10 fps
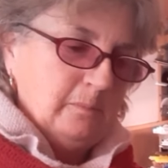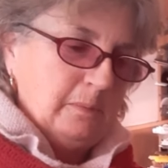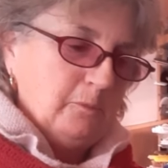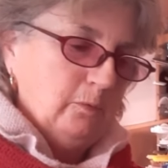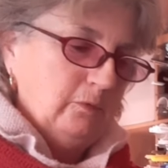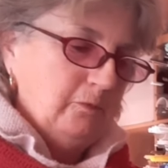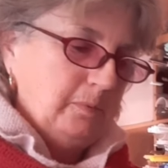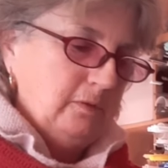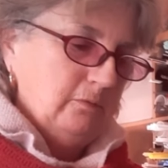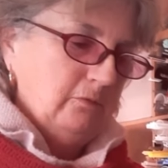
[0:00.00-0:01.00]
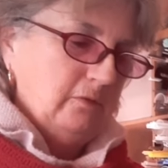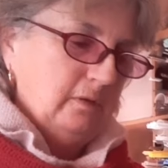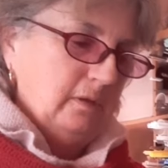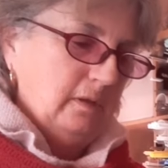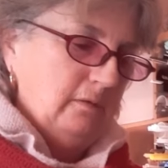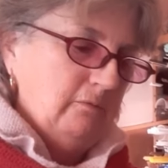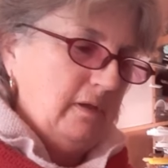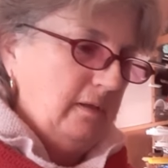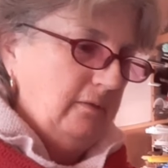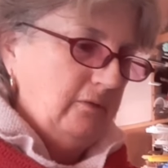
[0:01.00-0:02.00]
I'm going to be using a
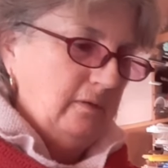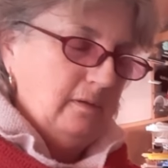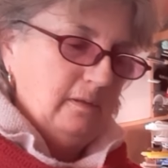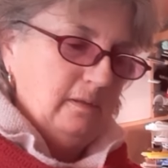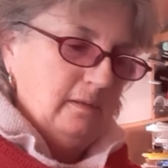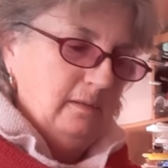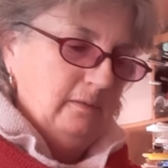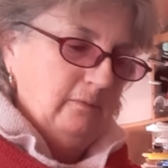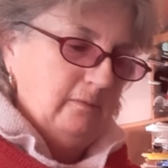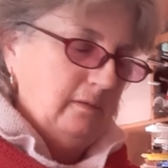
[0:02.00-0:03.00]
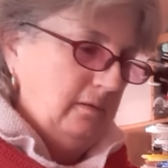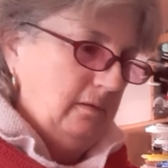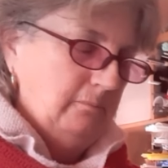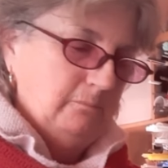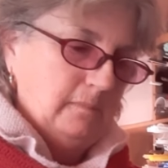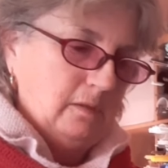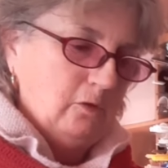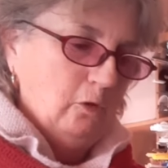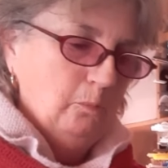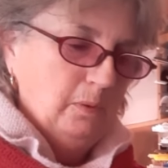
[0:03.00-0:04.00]
red and a
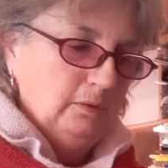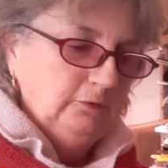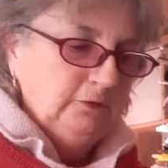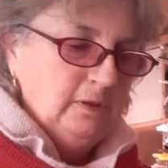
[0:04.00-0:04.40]
cobalt,